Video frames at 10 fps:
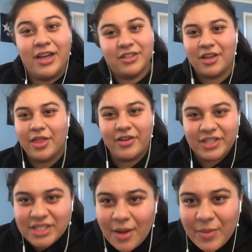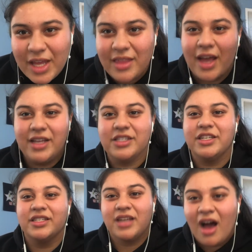So there is something that is
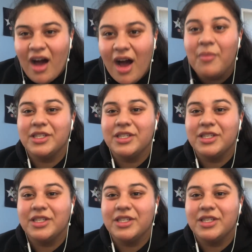just calm and